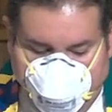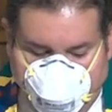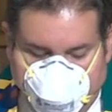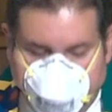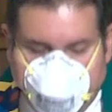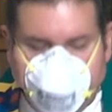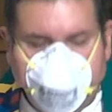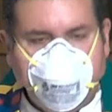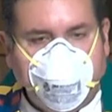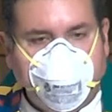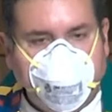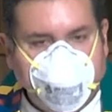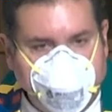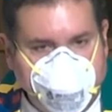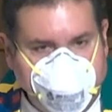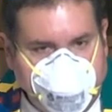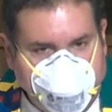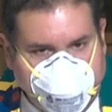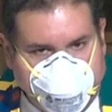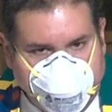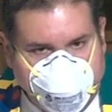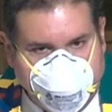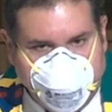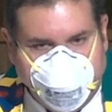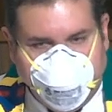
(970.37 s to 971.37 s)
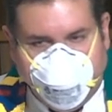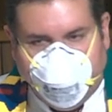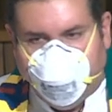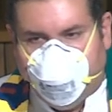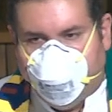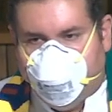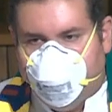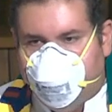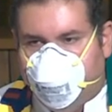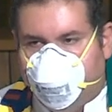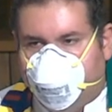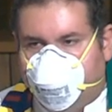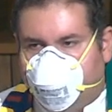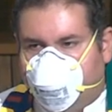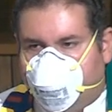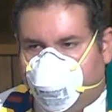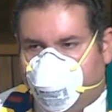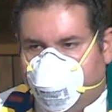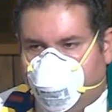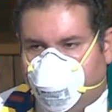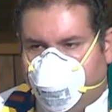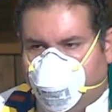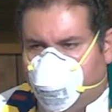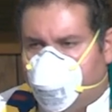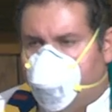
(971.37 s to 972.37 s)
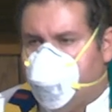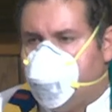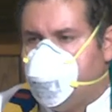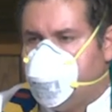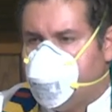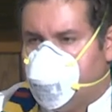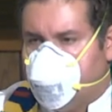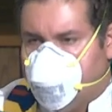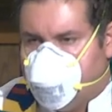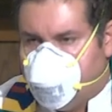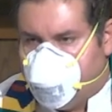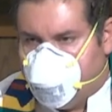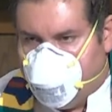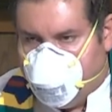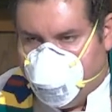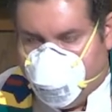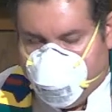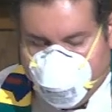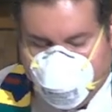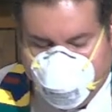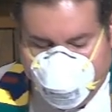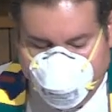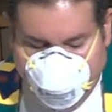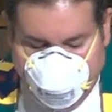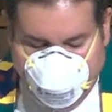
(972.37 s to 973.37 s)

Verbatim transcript: justice and righteousness.